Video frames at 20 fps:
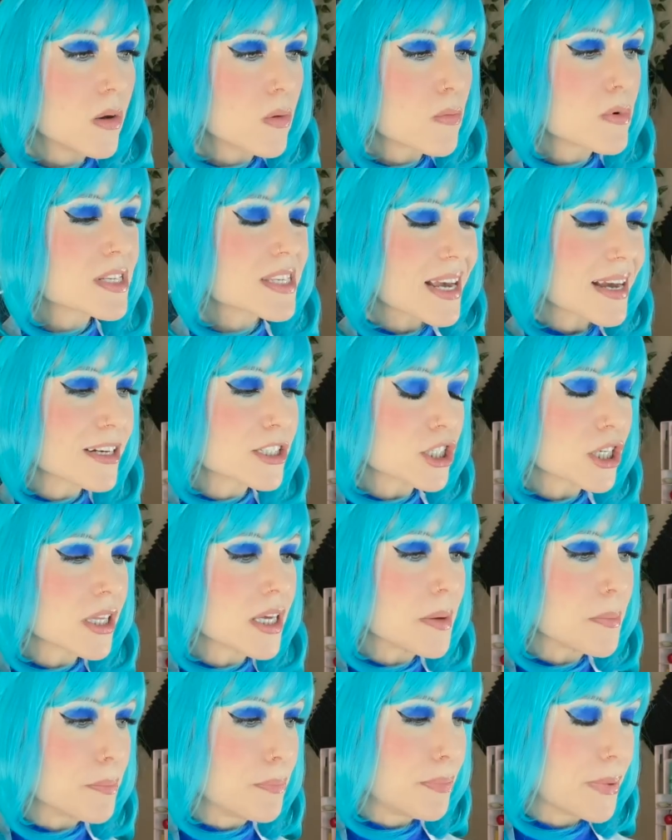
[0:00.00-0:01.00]
was actually
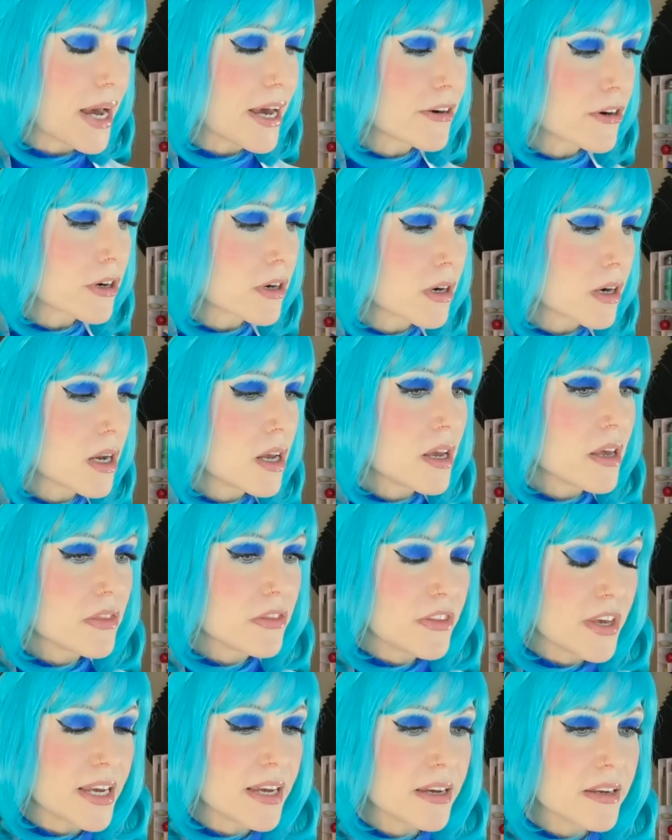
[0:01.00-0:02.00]
better
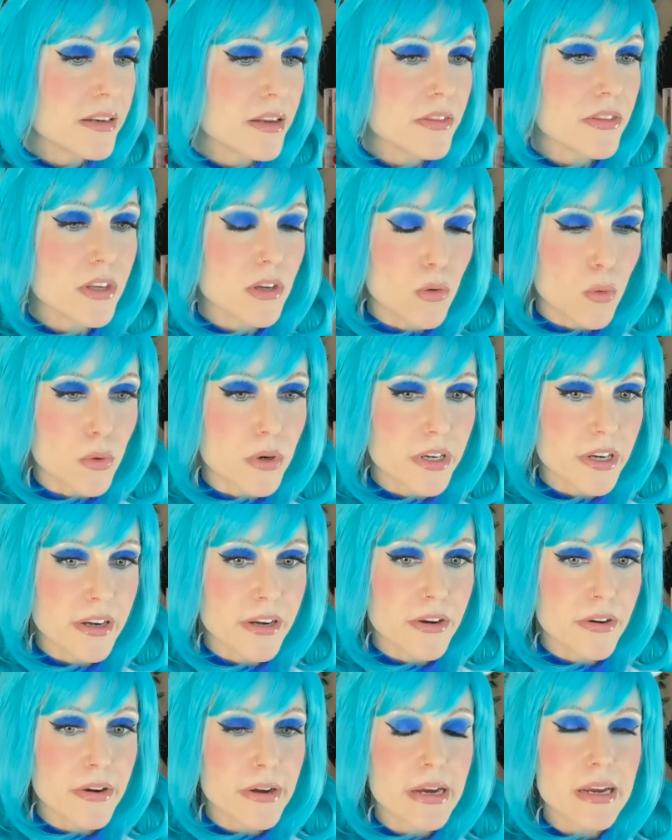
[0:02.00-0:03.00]
than The
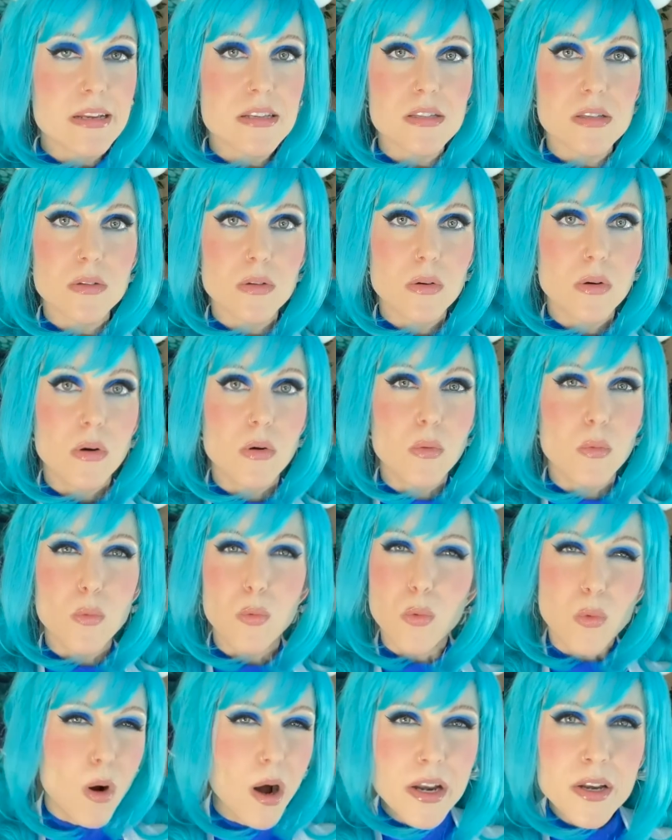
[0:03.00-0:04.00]
Ordinary's
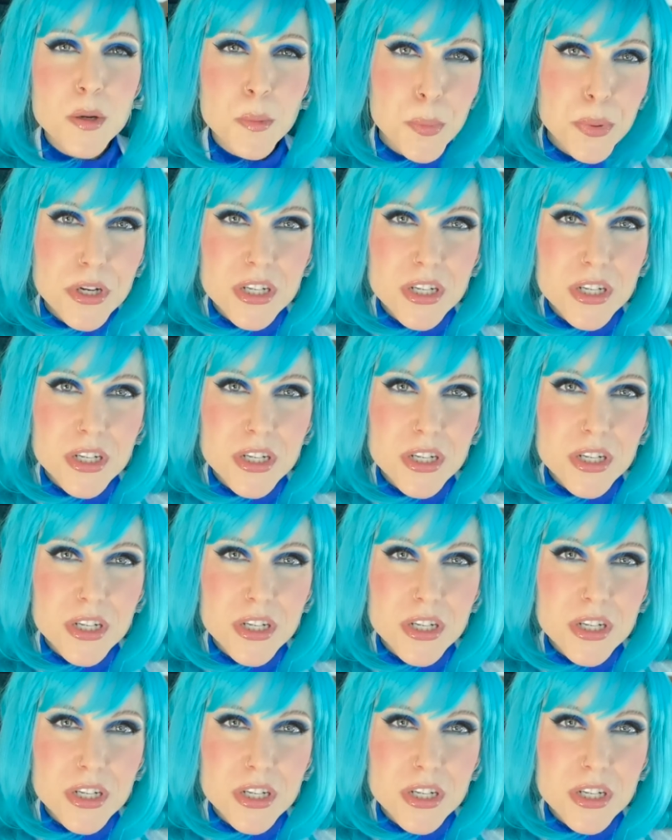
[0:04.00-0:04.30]
1%?